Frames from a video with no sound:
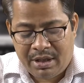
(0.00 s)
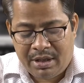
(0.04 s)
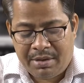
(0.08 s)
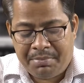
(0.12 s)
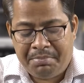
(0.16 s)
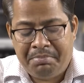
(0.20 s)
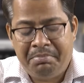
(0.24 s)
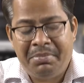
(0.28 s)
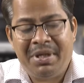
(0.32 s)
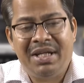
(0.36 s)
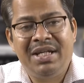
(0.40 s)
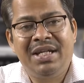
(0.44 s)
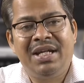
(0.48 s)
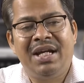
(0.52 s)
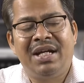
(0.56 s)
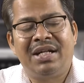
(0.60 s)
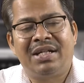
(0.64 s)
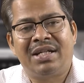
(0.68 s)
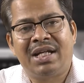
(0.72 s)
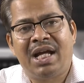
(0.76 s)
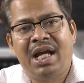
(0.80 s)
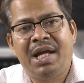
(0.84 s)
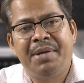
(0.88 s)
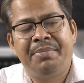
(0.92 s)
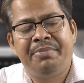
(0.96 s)
Many a
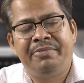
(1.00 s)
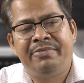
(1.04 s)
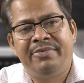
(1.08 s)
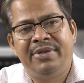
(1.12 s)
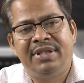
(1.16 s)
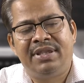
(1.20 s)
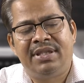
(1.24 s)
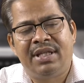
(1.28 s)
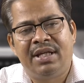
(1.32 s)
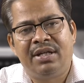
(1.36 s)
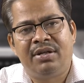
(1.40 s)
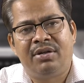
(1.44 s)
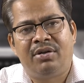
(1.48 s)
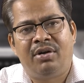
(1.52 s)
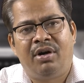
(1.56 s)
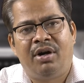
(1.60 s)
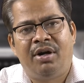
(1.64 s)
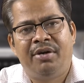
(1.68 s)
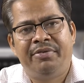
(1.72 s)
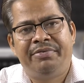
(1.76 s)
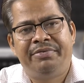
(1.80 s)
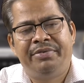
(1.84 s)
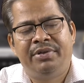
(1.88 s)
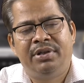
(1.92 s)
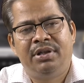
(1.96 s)
time we think
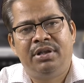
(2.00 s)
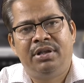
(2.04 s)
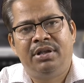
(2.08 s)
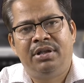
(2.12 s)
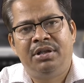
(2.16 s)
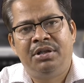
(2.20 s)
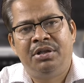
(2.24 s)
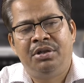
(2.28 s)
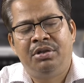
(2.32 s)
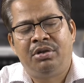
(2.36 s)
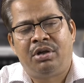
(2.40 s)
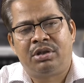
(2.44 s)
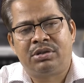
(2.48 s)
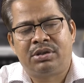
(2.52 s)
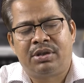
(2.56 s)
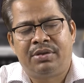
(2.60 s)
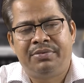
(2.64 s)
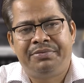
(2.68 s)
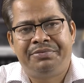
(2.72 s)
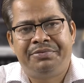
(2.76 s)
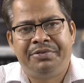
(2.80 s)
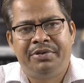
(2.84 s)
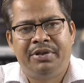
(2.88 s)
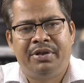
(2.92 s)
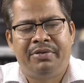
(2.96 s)
of a lot
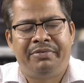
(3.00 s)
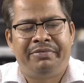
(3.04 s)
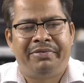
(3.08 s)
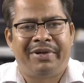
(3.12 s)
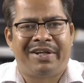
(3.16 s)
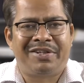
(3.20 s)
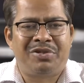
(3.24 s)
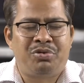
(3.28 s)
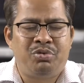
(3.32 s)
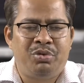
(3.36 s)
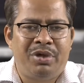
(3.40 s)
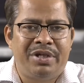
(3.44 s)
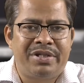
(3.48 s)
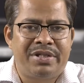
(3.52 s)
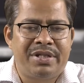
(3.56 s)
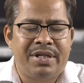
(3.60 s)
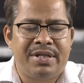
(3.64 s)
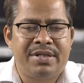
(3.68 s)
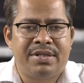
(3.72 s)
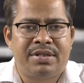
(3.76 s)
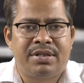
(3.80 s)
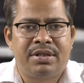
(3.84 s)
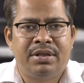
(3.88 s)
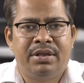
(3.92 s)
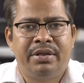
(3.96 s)
of uh,
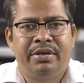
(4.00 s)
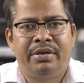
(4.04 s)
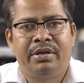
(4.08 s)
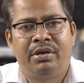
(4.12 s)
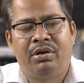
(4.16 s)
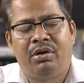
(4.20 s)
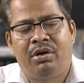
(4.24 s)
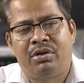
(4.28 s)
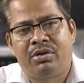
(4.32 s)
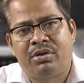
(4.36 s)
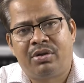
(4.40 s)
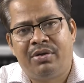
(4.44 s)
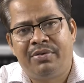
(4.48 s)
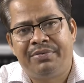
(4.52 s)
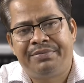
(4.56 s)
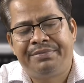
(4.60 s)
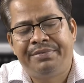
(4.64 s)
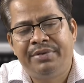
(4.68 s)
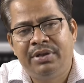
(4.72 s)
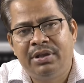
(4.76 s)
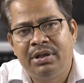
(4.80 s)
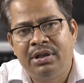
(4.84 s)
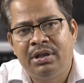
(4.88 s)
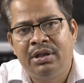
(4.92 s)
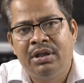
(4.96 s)
fluctuations, a lot of
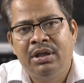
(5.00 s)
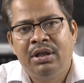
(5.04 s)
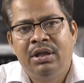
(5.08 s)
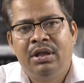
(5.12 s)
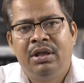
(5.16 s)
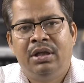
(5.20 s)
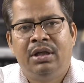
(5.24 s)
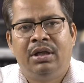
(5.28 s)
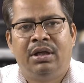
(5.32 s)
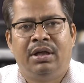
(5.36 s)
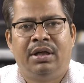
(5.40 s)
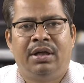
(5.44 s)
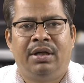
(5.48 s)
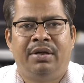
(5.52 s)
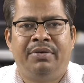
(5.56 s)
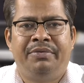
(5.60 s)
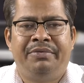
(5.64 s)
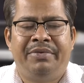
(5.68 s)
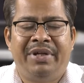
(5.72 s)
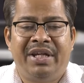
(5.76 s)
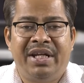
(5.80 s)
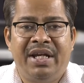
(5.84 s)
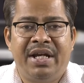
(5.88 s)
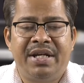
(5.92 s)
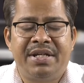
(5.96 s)
uh, uh,
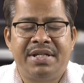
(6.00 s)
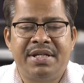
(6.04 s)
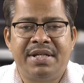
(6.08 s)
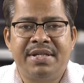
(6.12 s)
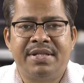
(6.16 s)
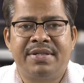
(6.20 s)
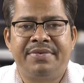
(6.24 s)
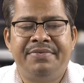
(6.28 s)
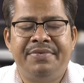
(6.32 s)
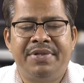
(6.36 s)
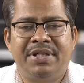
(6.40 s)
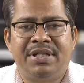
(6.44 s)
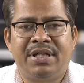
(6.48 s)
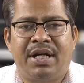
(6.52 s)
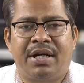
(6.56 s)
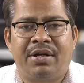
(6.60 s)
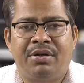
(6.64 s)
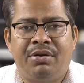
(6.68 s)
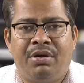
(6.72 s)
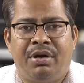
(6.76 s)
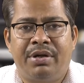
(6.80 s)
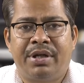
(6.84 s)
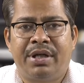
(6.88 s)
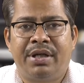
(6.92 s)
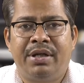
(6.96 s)
variations which are
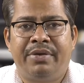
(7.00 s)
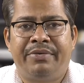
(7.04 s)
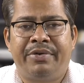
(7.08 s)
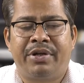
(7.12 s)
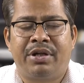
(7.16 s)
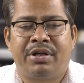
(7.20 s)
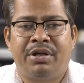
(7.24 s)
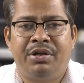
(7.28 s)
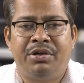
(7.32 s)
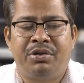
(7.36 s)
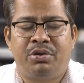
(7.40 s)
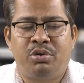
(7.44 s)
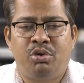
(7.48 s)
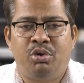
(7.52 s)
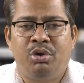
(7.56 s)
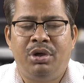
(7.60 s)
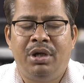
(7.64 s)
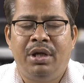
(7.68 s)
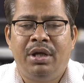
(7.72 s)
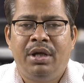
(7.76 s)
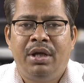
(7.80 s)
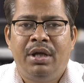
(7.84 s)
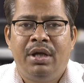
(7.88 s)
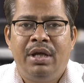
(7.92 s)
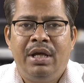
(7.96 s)
not in our control
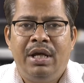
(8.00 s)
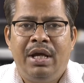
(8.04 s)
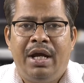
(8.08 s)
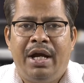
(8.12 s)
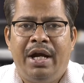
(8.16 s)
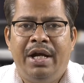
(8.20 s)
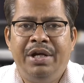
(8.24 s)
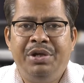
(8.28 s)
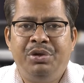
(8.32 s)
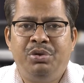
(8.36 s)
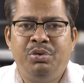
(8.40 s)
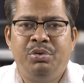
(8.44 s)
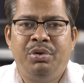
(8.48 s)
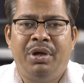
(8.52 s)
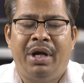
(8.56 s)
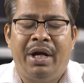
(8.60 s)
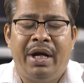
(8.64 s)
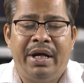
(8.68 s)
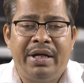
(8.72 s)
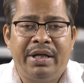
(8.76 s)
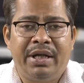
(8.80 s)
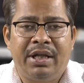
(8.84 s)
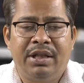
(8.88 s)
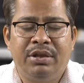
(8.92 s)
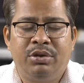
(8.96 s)
and to
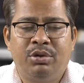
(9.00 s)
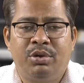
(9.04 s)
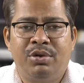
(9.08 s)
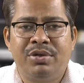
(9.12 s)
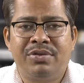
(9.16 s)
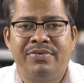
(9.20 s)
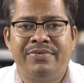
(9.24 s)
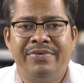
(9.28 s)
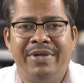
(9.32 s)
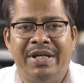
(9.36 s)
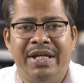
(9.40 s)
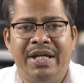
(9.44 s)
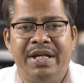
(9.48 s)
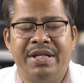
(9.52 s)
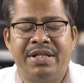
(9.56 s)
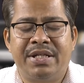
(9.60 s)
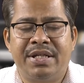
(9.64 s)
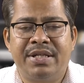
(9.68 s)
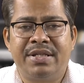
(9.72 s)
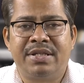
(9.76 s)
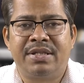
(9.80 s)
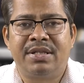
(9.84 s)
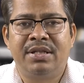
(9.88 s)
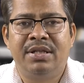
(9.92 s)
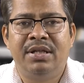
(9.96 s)
handle those
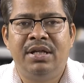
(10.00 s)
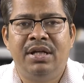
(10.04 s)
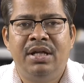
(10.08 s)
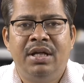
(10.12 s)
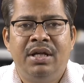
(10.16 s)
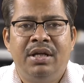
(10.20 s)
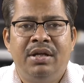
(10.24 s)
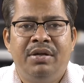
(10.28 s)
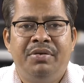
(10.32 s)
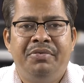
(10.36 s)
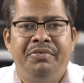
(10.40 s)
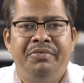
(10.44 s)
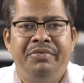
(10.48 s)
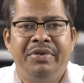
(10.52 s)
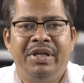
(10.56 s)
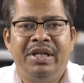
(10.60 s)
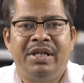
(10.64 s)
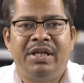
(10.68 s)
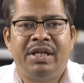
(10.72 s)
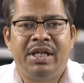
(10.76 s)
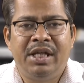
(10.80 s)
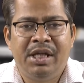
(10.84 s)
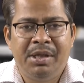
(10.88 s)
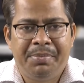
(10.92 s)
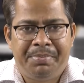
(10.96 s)
variations uh, we
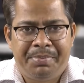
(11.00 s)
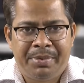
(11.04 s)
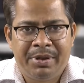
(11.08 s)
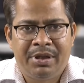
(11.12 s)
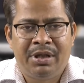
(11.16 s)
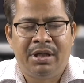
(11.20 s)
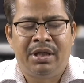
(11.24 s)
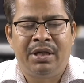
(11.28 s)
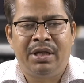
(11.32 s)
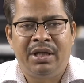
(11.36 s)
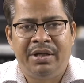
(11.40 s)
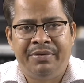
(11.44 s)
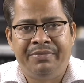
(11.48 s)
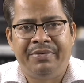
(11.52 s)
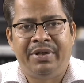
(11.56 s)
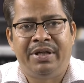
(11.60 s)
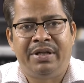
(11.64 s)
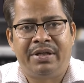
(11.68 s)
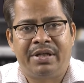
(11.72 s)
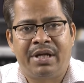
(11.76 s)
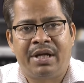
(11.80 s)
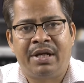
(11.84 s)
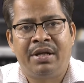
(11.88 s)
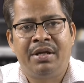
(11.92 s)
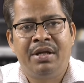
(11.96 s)
keep uh,
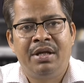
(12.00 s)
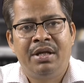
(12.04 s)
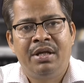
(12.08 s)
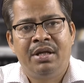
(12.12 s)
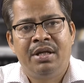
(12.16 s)
inventory.